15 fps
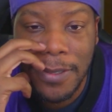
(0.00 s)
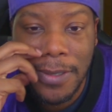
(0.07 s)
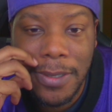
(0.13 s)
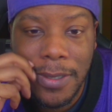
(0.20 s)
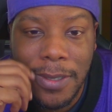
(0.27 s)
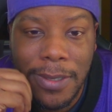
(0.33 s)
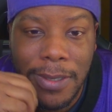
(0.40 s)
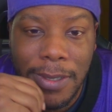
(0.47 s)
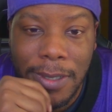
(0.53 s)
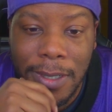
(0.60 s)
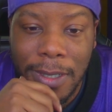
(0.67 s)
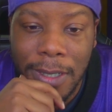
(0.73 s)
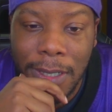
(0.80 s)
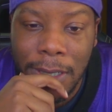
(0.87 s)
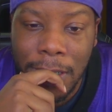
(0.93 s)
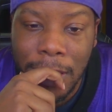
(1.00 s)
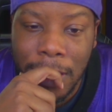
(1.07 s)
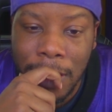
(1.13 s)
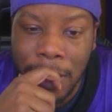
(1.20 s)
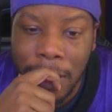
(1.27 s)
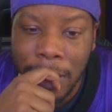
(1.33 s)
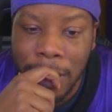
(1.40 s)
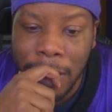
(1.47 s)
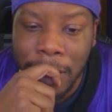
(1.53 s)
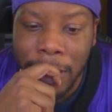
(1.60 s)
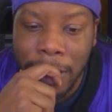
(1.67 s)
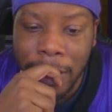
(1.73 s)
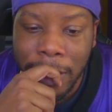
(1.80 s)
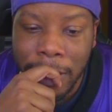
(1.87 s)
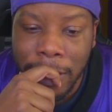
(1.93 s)

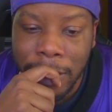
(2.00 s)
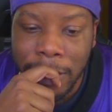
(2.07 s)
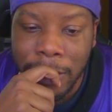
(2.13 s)
(no one is talking)